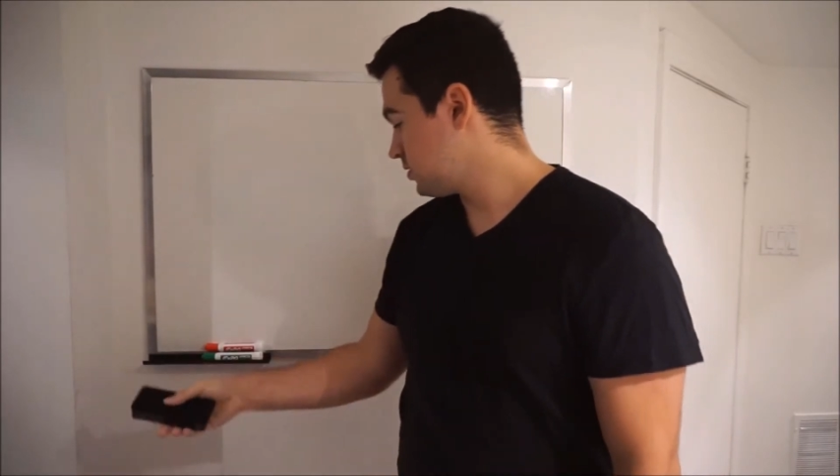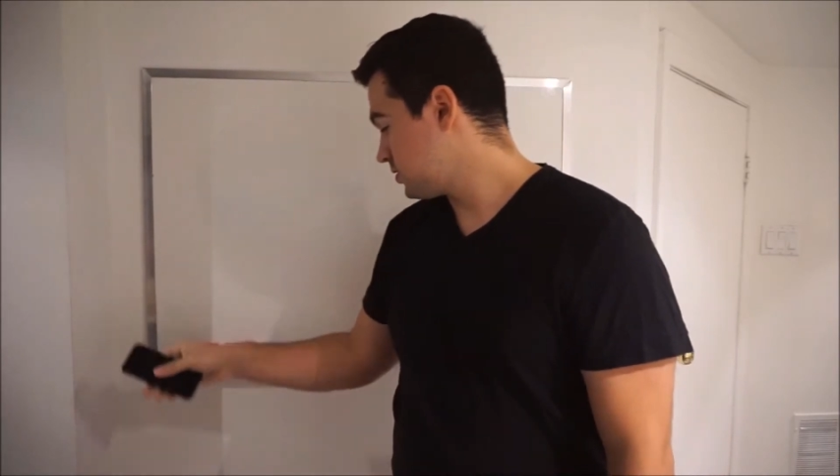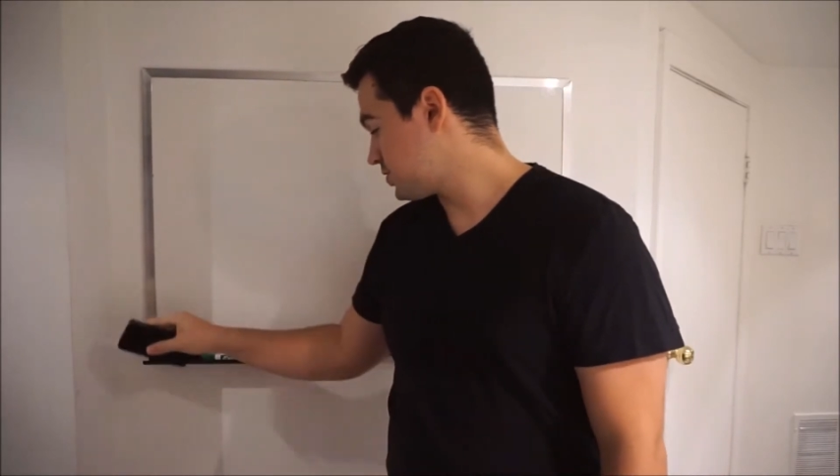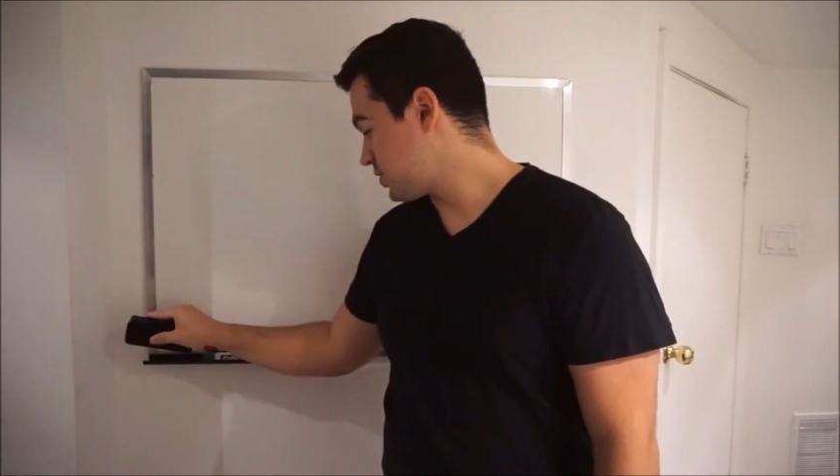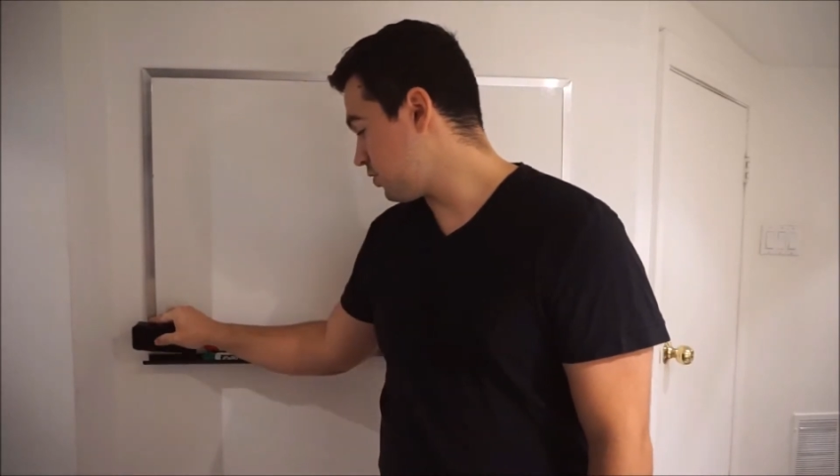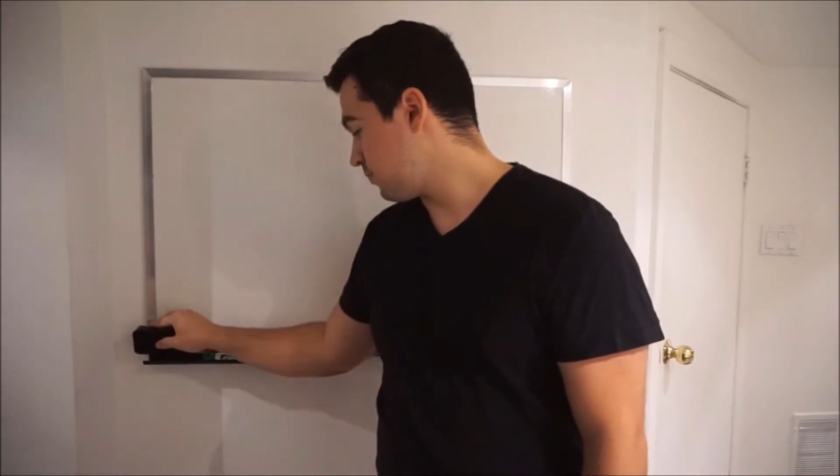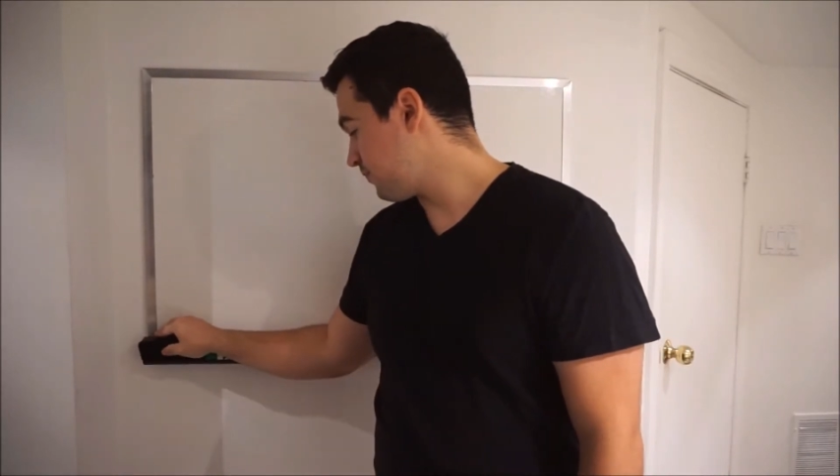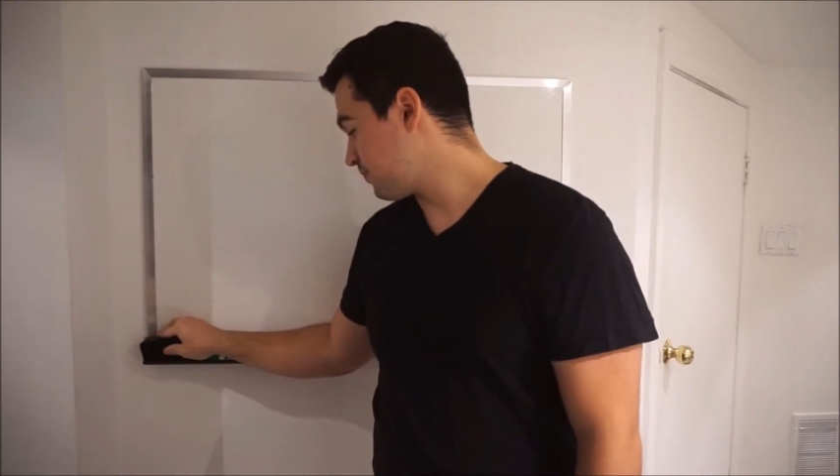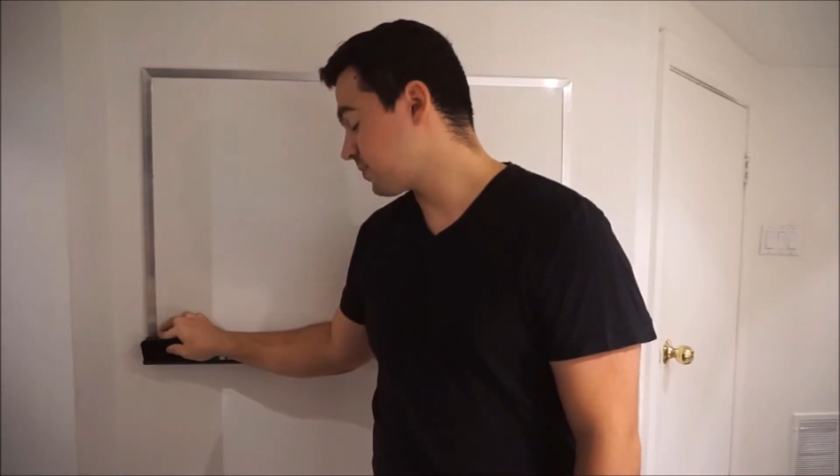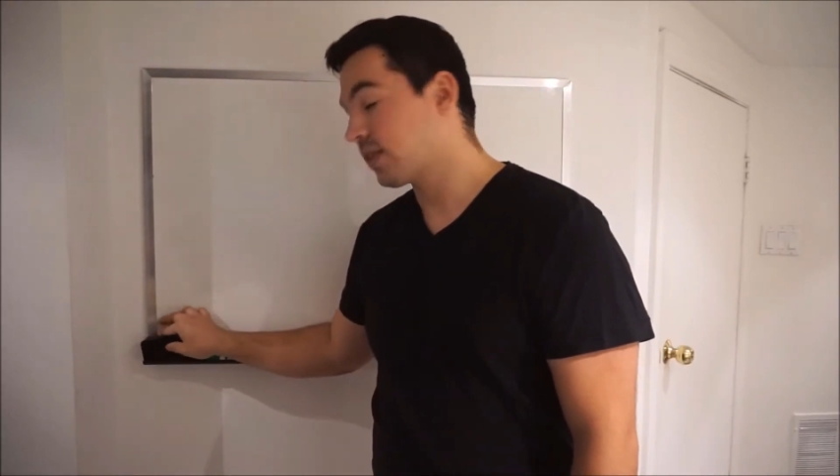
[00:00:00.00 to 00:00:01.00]
So,
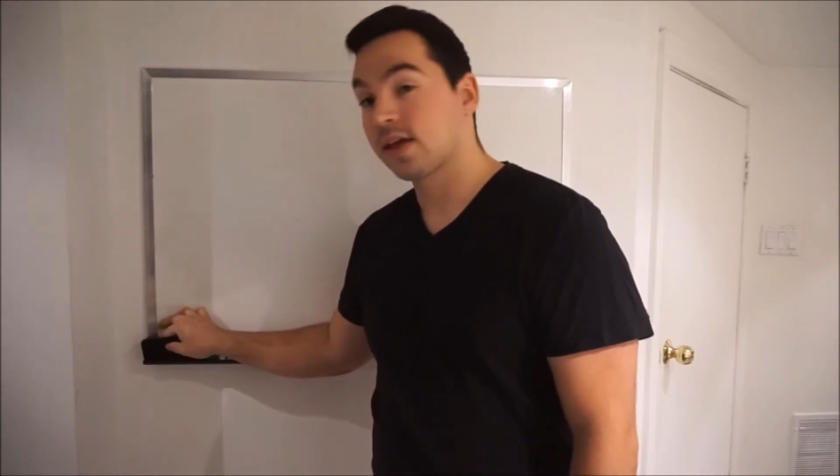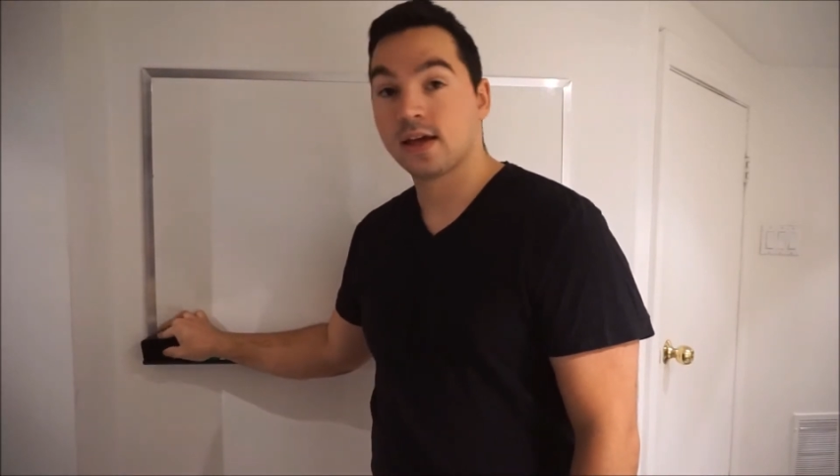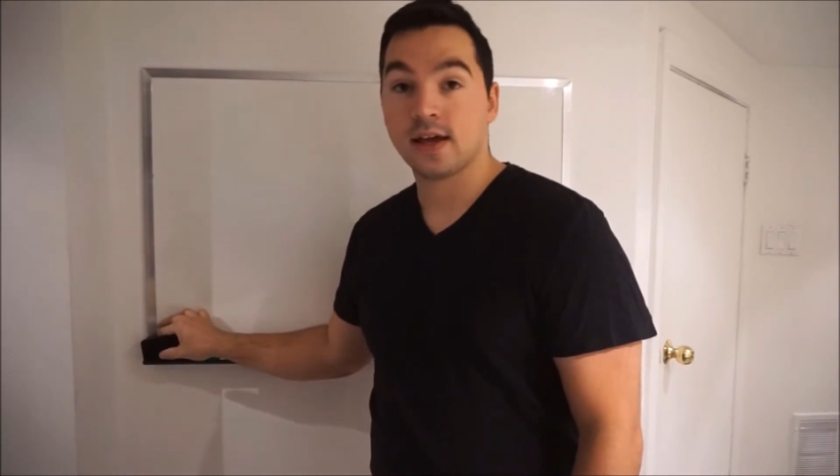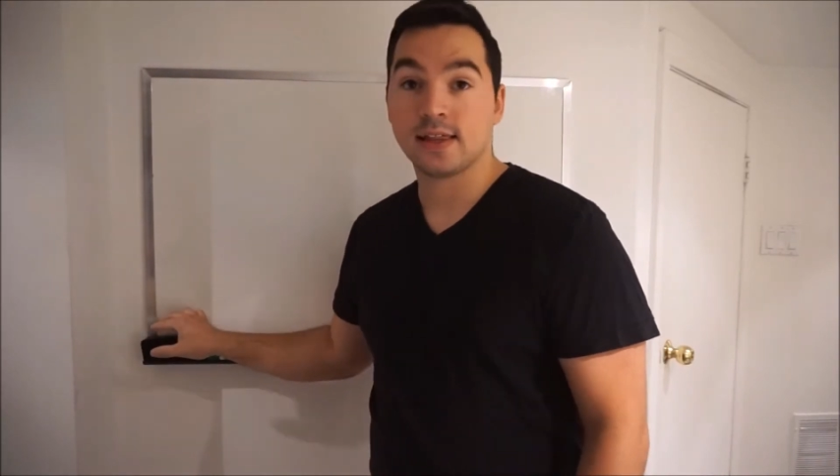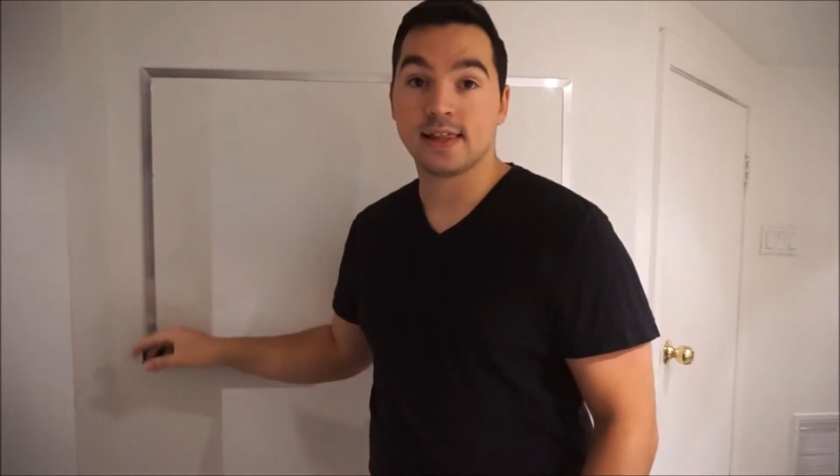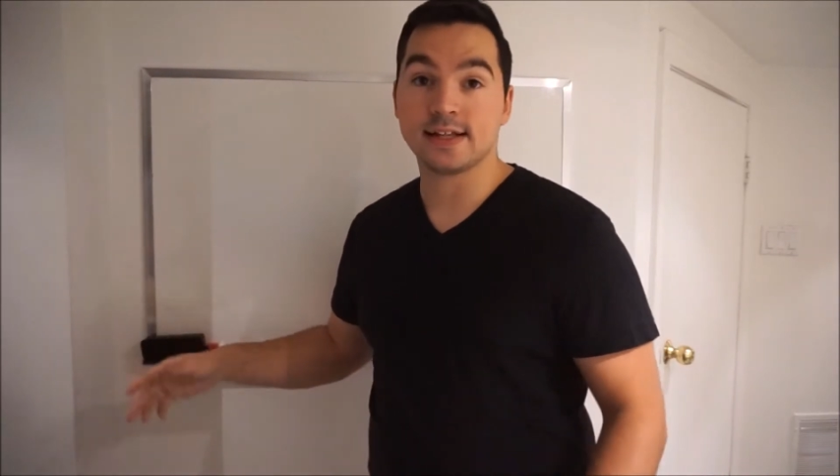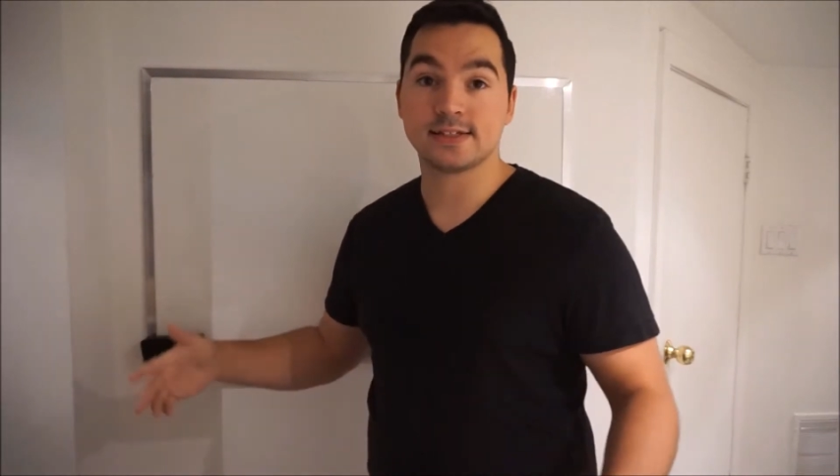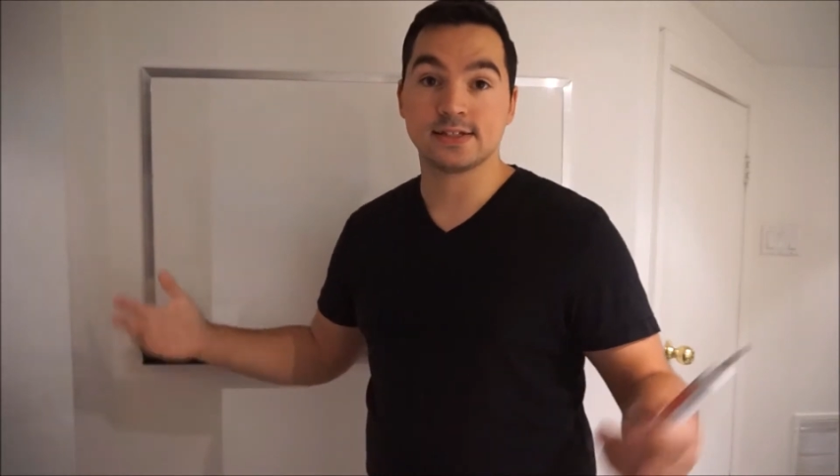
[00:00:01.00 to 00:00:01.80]
that's